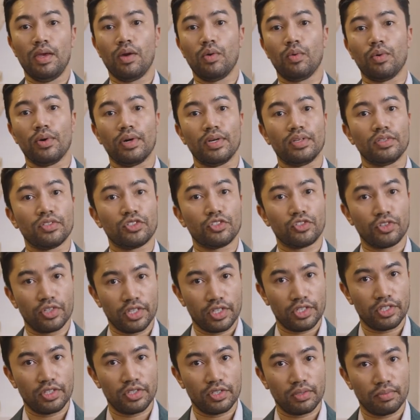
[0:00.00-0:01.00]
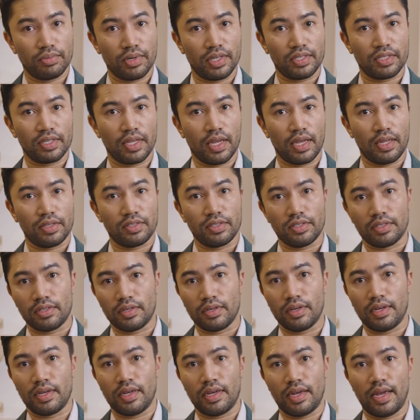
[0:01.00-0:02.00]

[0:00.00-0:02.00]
Whereas traditional breast cancer